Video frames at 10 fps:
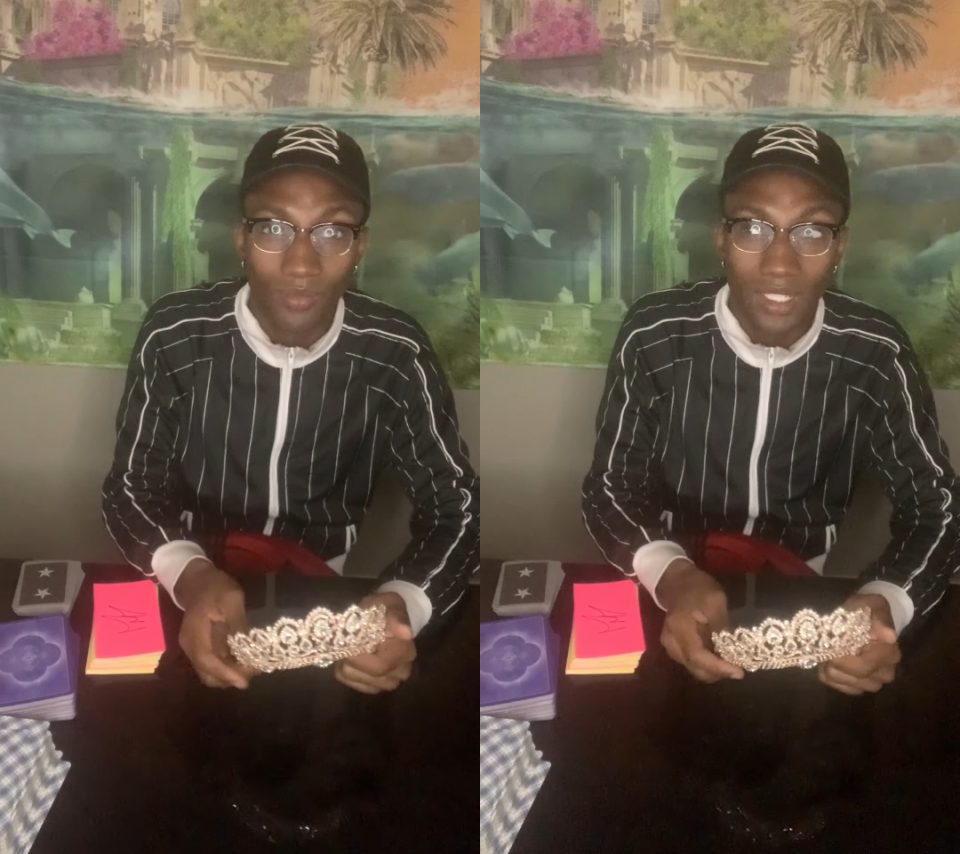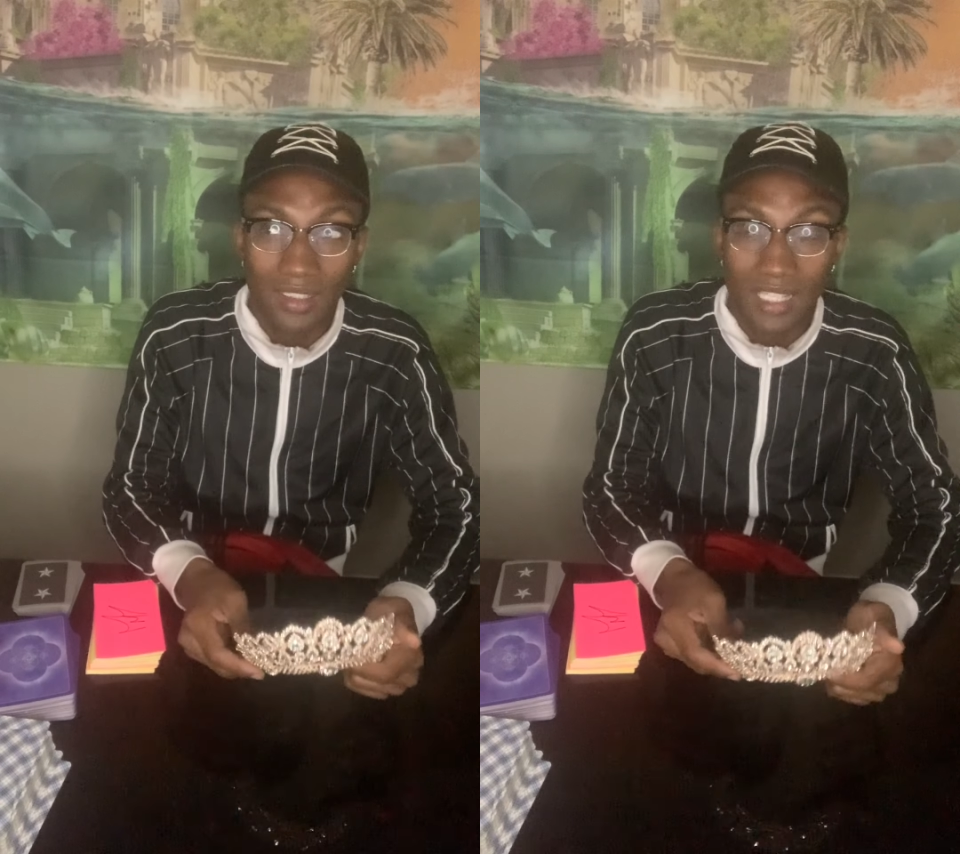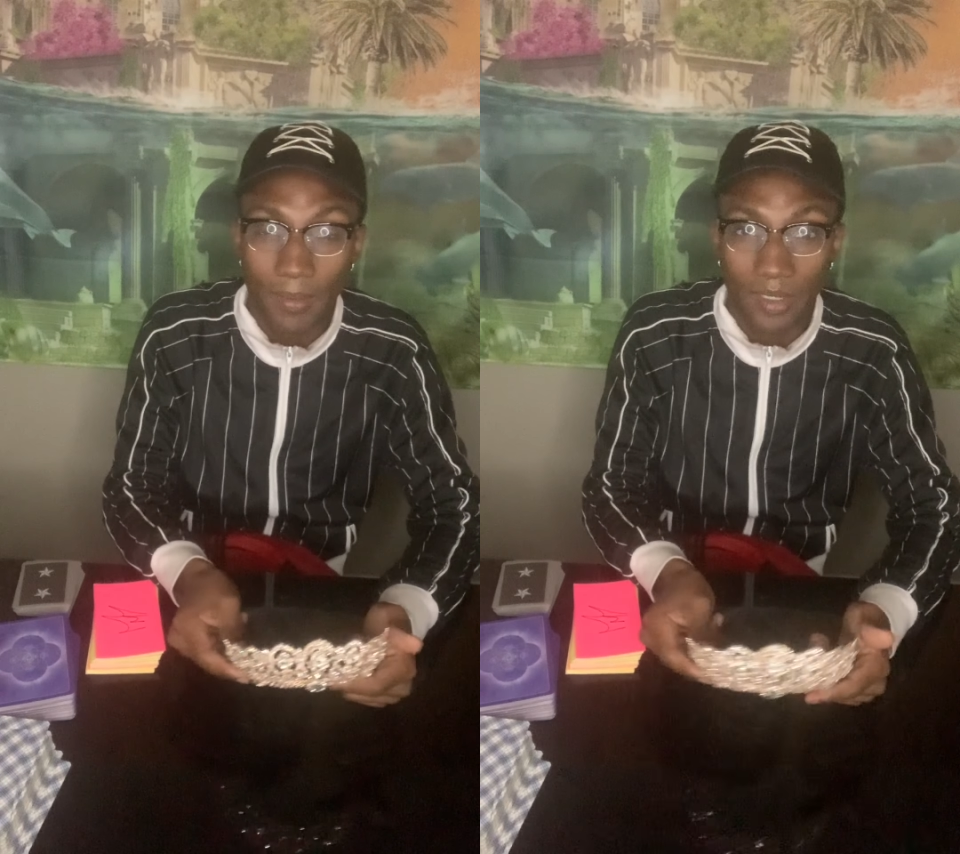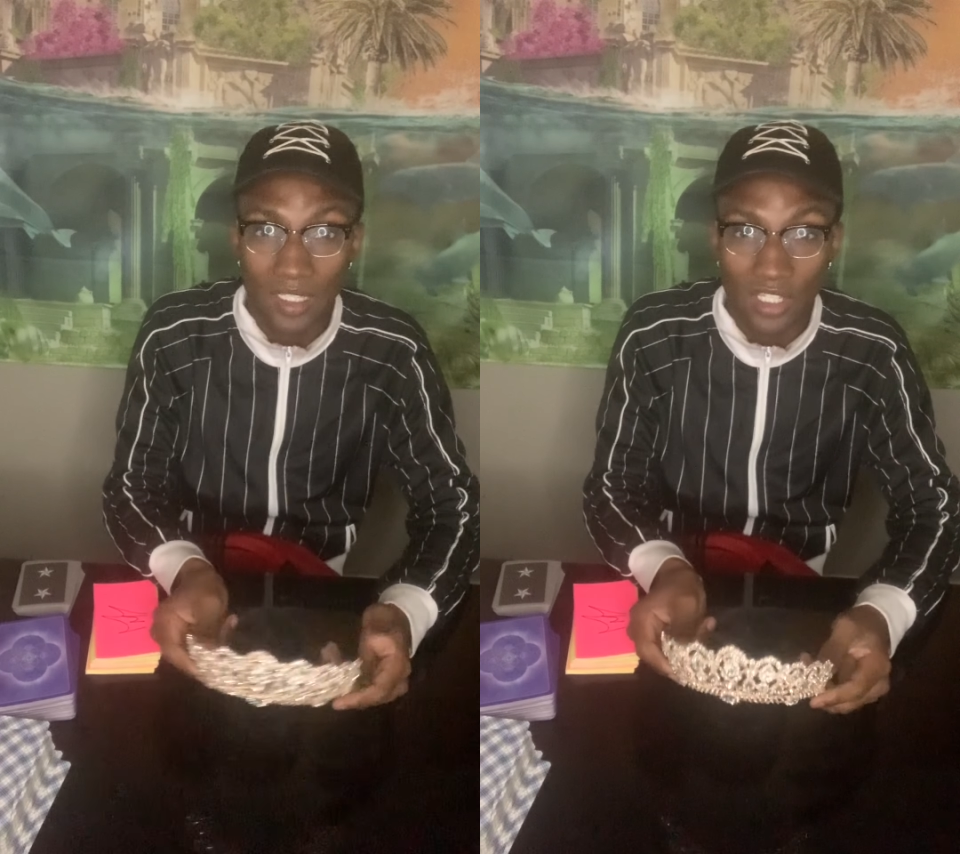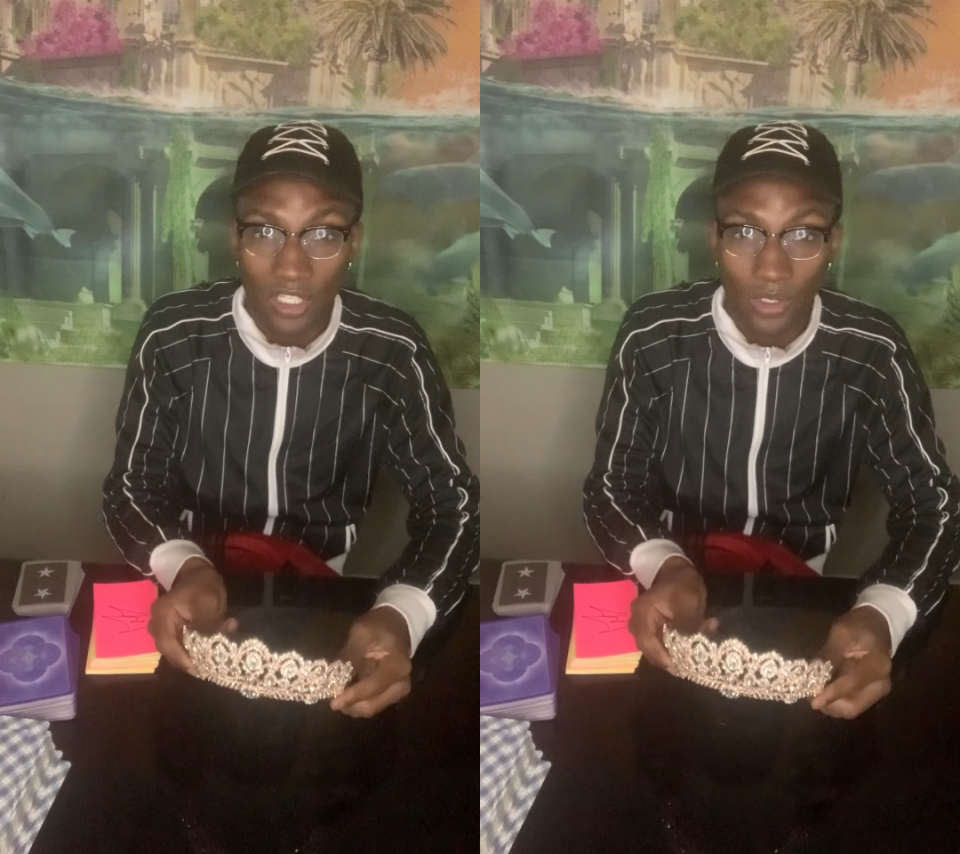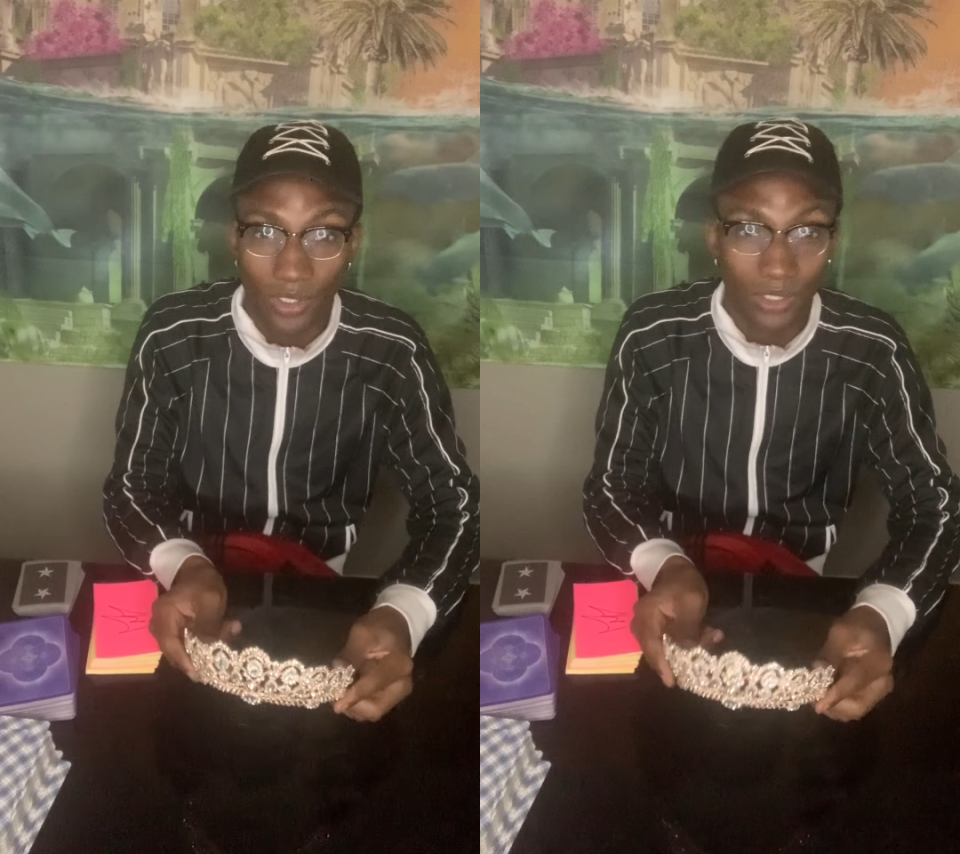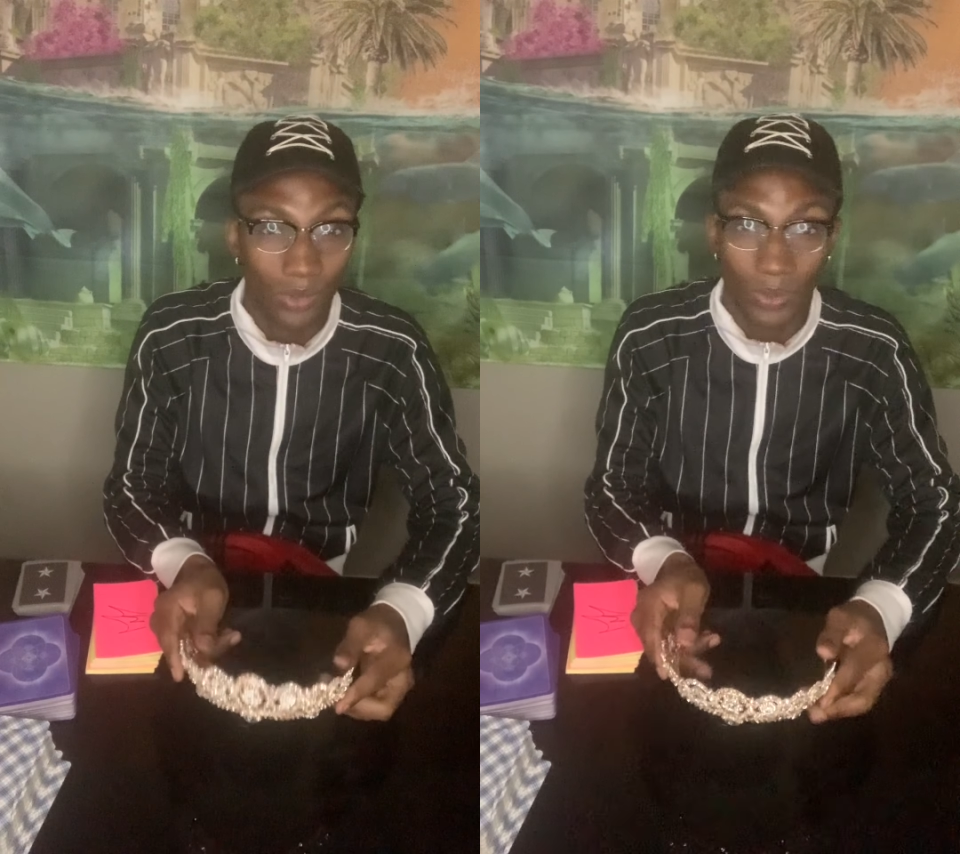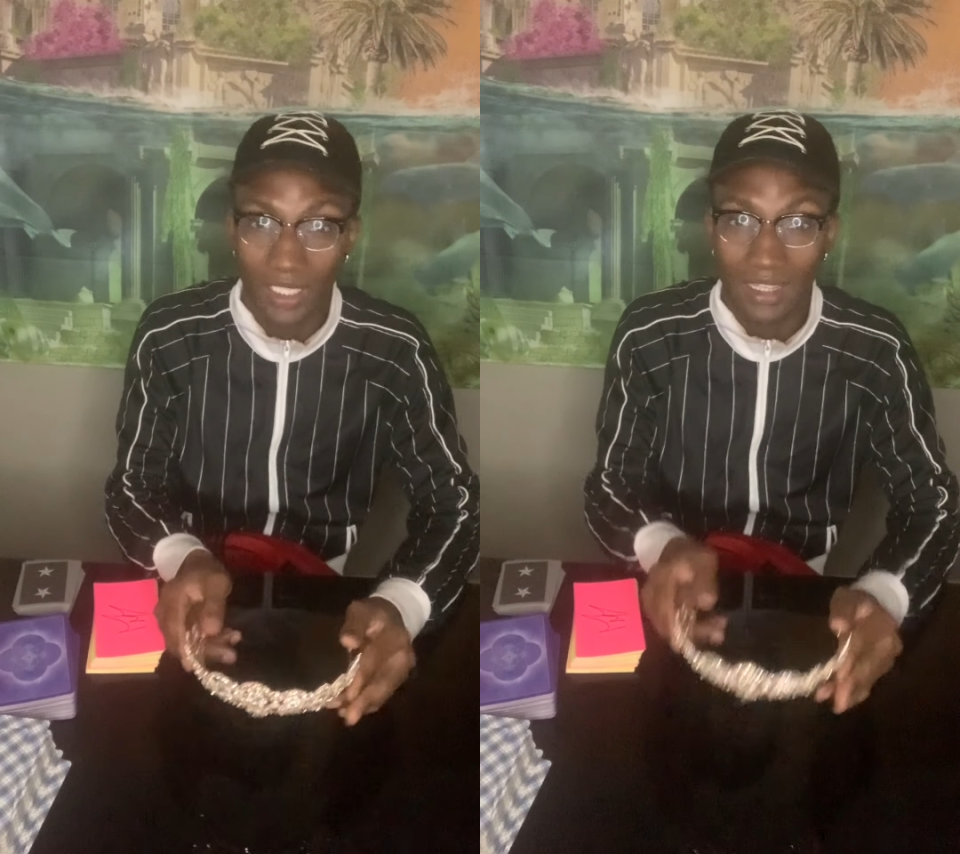stepping into your
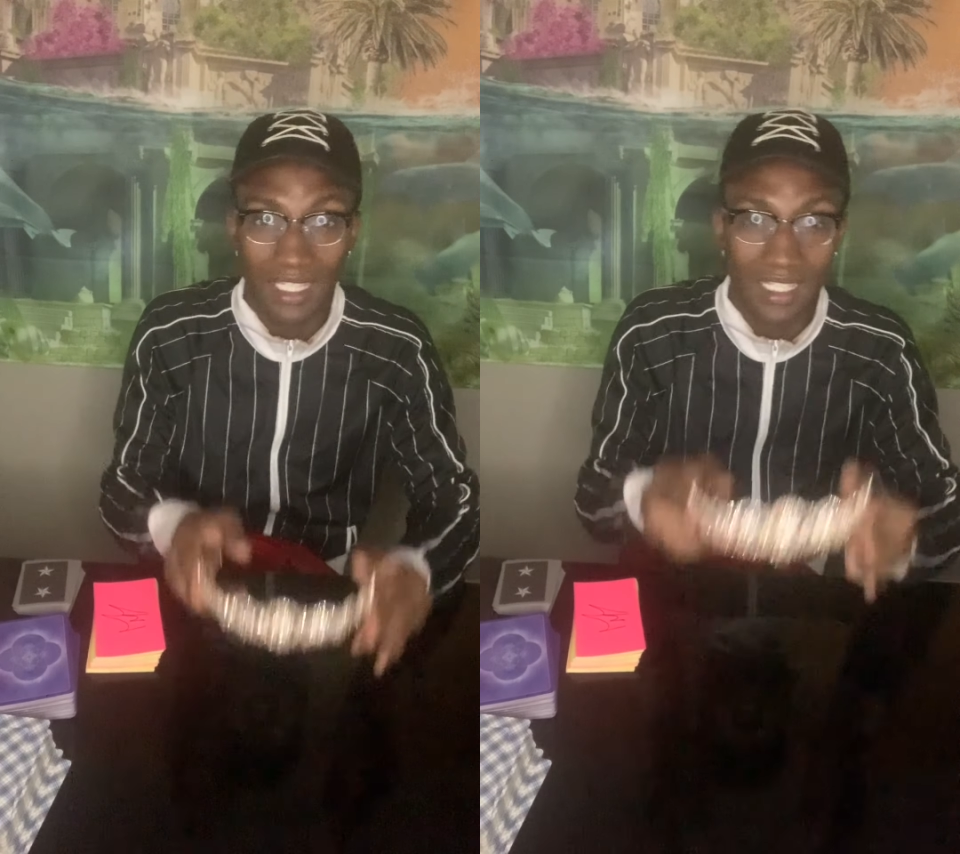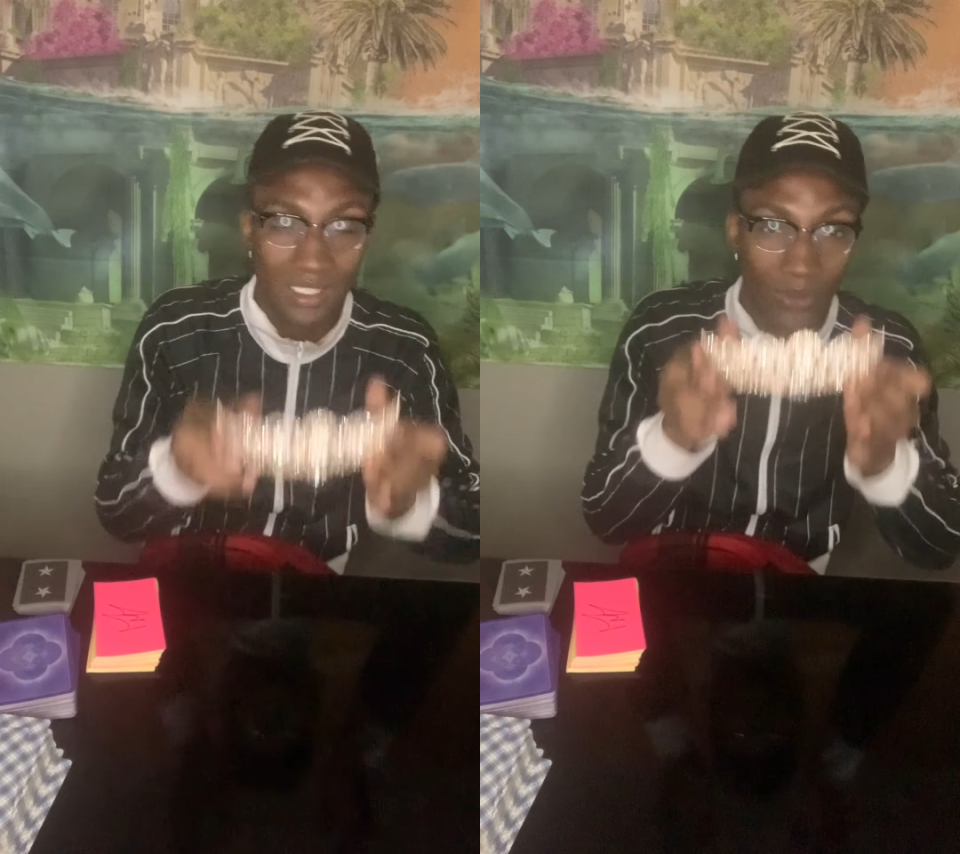queenness or